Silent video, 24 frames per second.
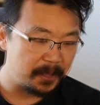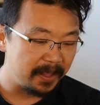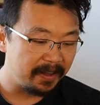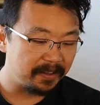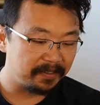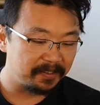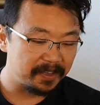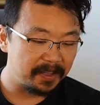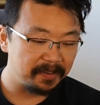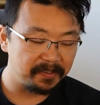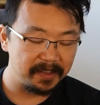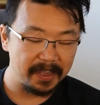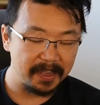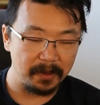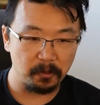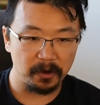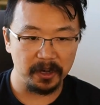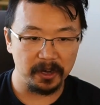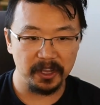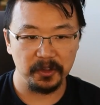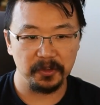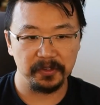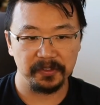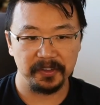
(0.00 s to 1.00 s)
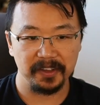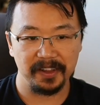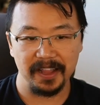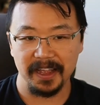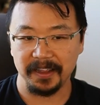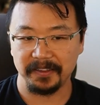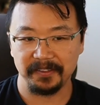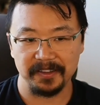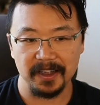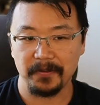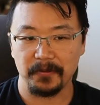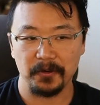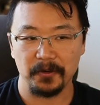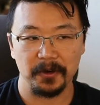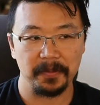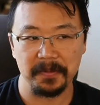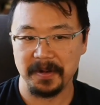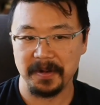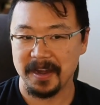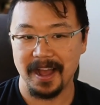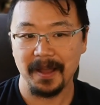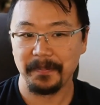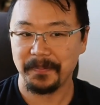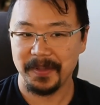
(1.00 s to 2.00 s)
in the sense that we're used to like software
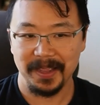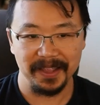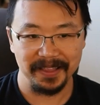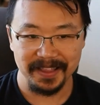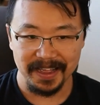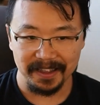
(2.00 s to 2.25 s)
not being